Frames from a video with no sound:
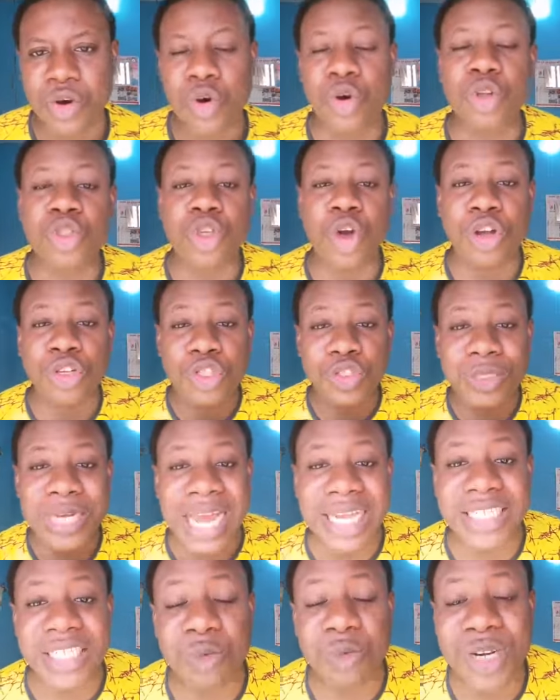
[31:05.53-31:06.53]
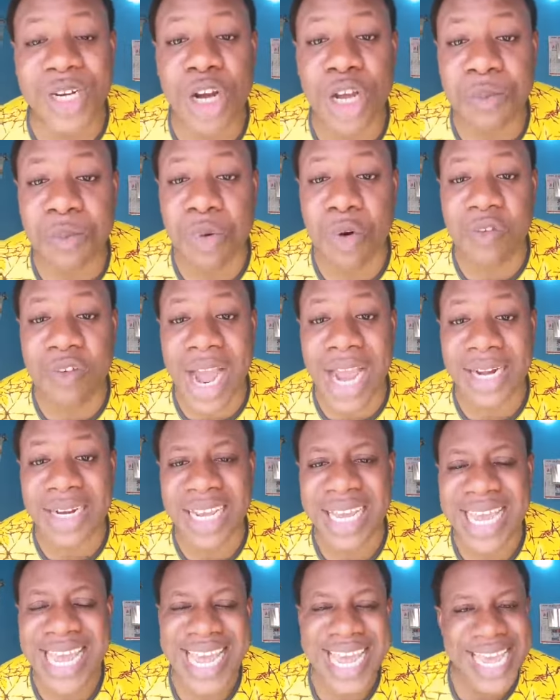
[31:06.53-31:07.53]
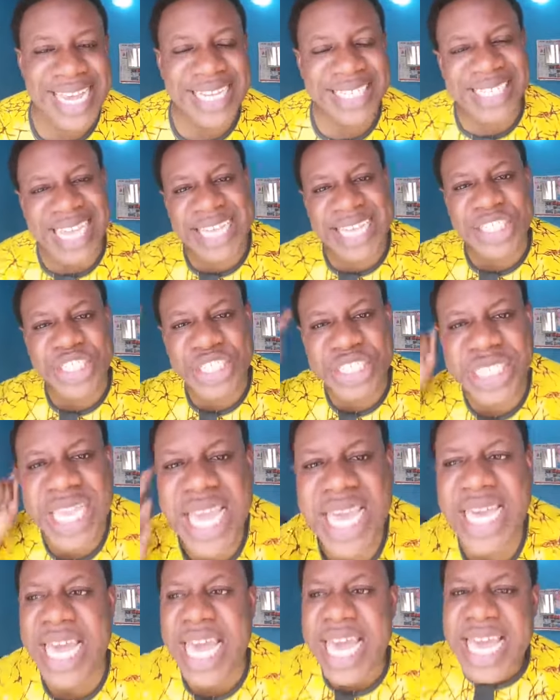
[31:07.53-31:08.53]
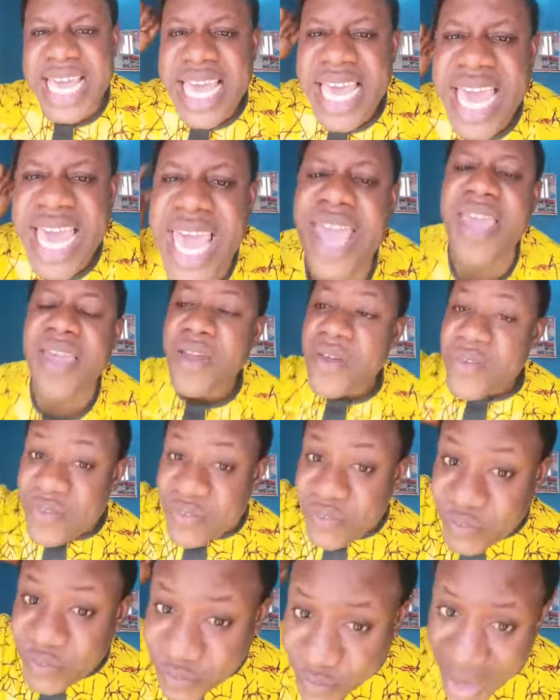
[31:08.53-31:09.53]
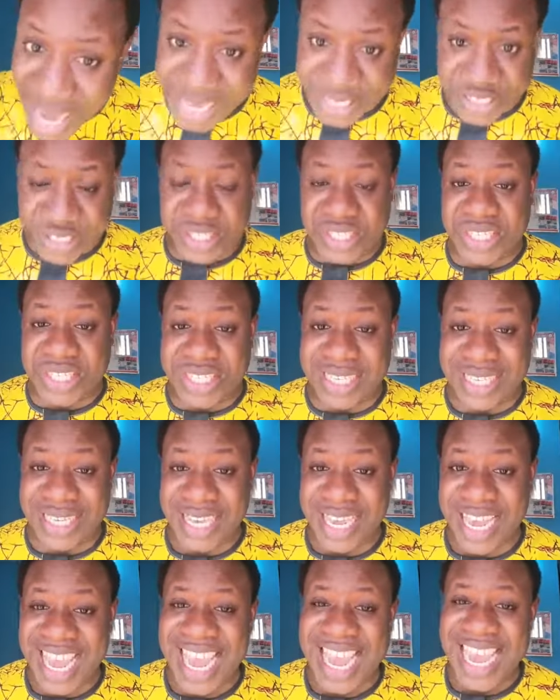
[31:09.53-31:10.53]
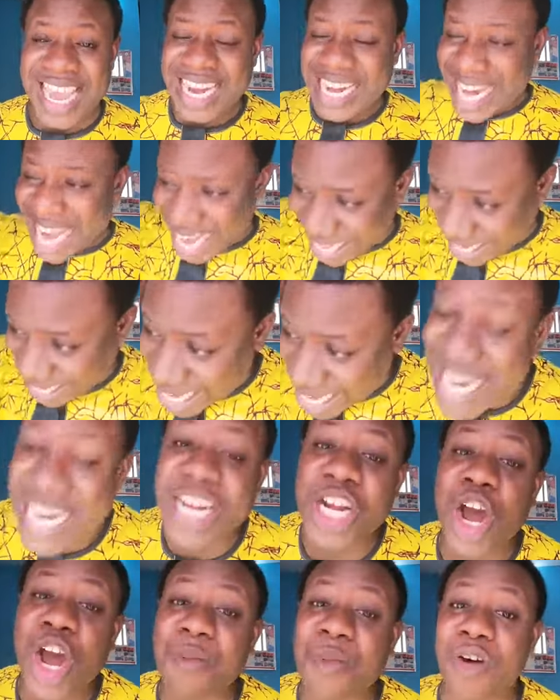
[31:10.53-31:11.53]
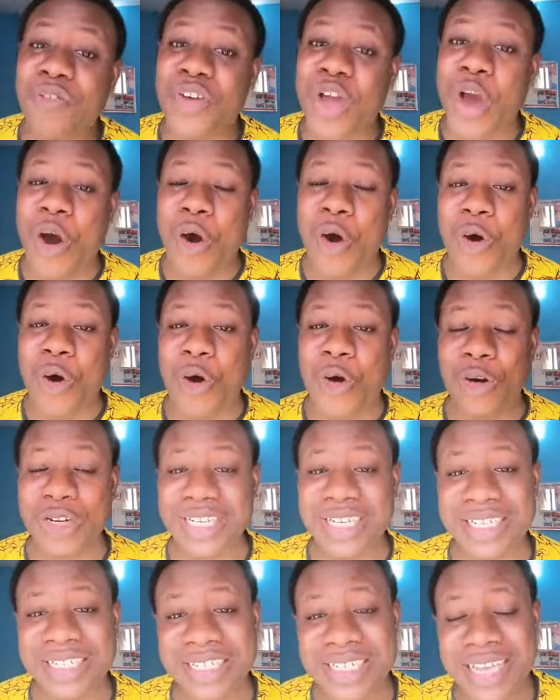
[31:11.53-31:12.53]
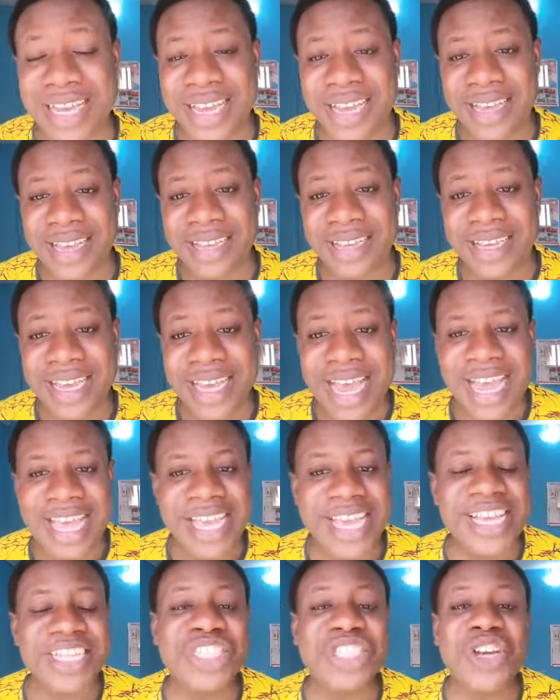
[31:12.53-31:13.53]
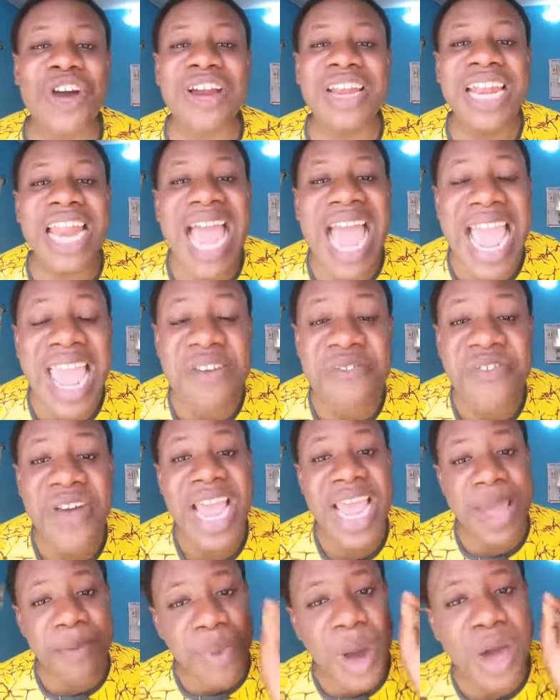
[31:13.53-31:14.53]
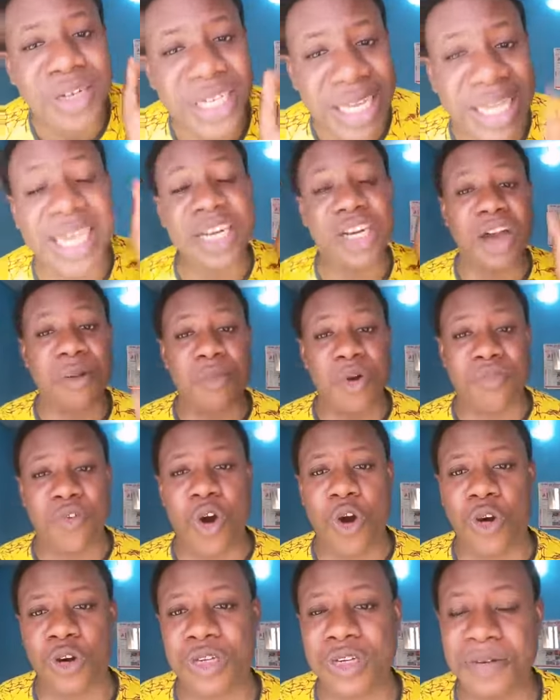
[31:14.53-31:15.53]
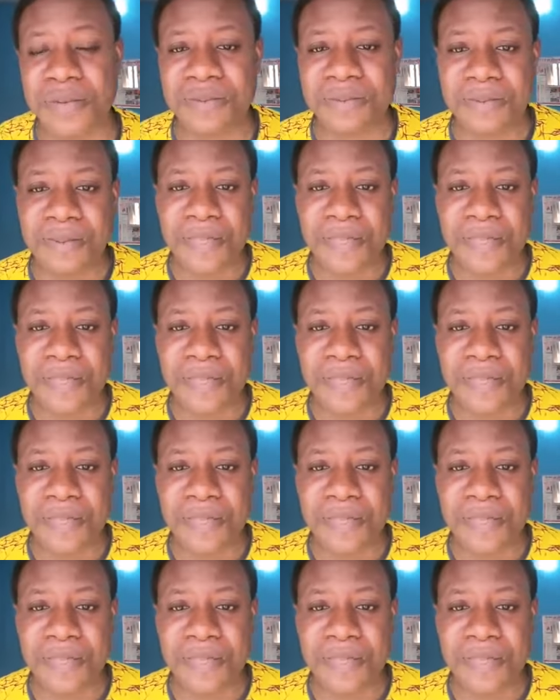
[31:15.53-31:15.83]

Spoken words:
Who told you that he will not provide? He says, seek ye first the kingdom of God. Is your life about the kingdom of God?